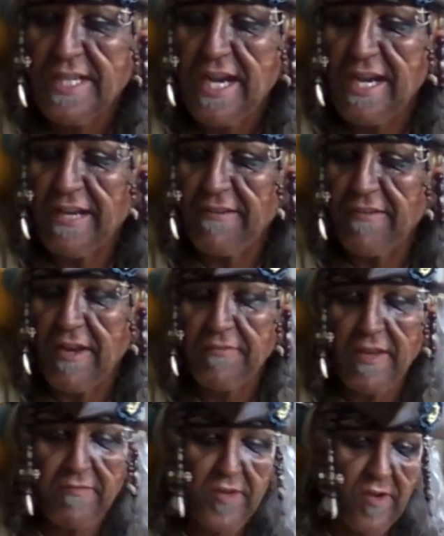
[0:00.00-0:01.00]
I've
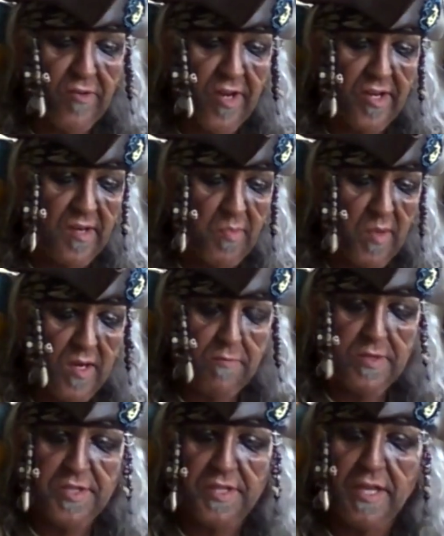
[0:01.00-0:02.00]
never known any
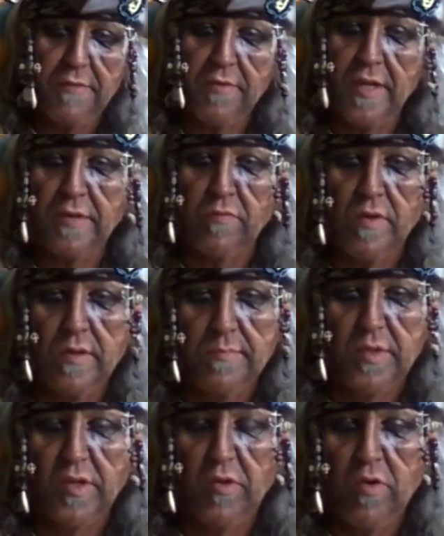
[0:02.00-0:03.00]
pirates that don't like rum
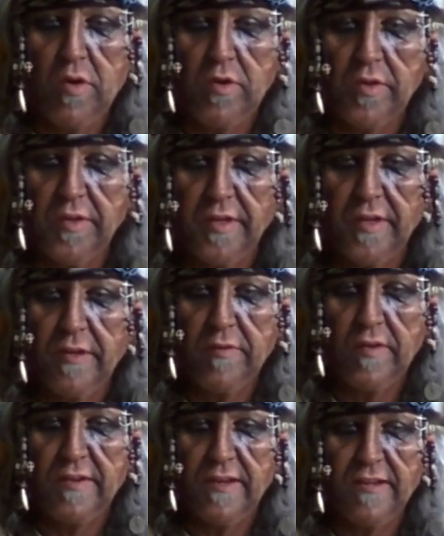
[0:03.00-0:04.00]
or grog, you know,
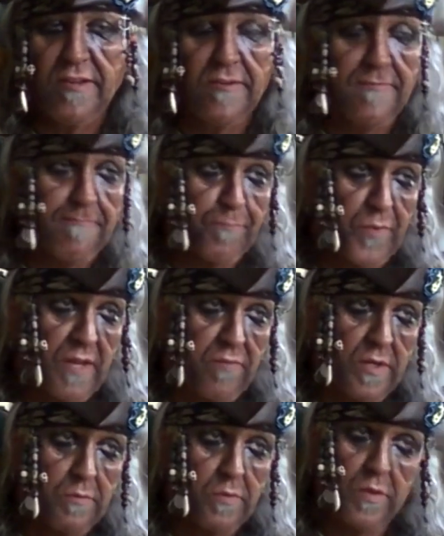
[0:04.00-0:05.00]
and I've
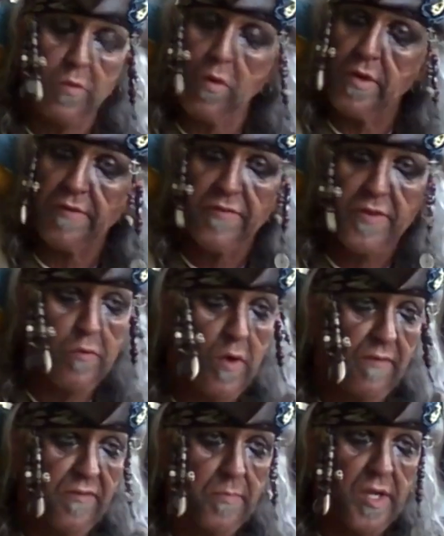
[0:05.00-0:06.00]
run with quite a few
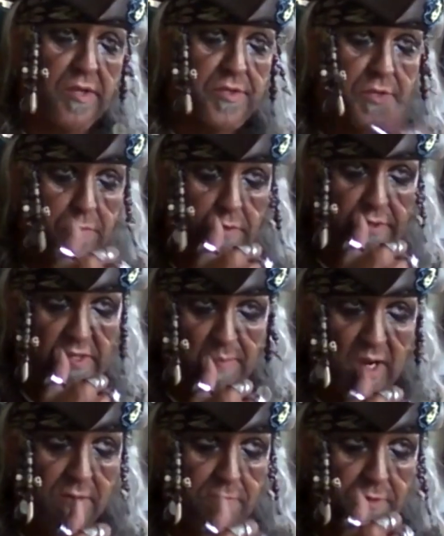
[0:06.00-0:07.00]
of them. I used to run this
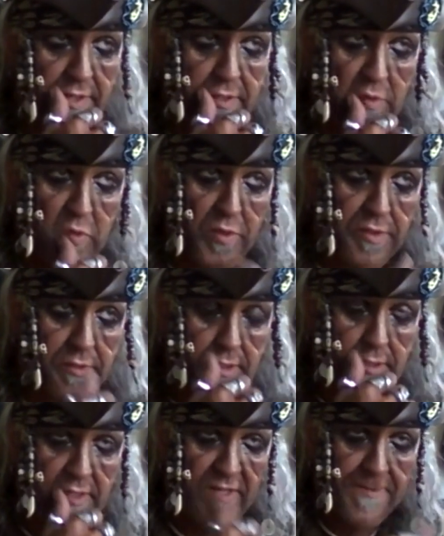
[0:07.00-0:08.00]
pirate guild in,
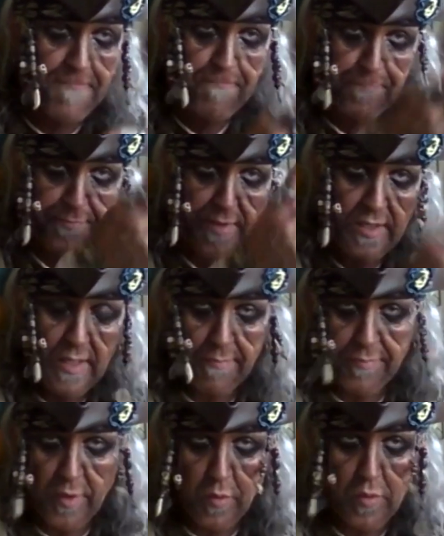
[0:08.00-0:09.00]
up
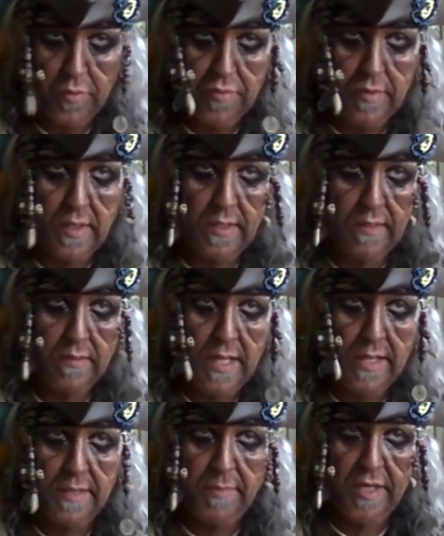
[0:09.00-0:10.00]
north. I
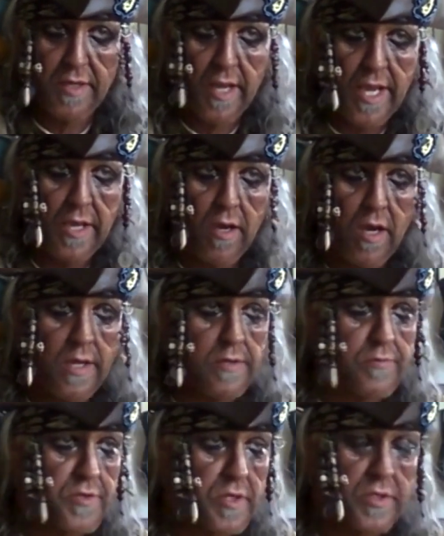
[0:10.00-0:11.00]
had about
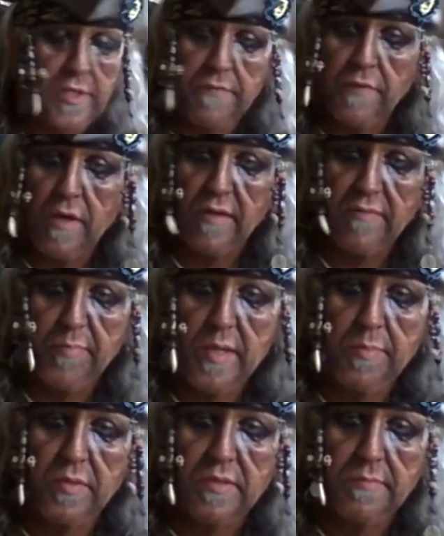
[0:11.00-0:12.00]
165
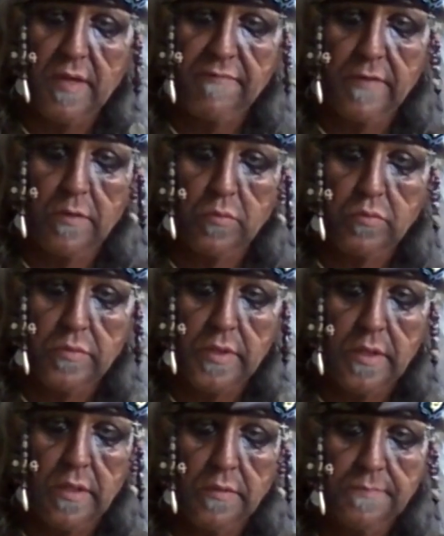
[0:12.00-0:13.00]
people in my fold.
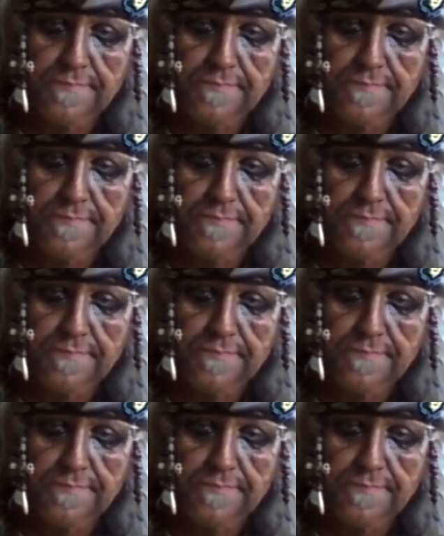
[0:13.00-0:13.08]
You know?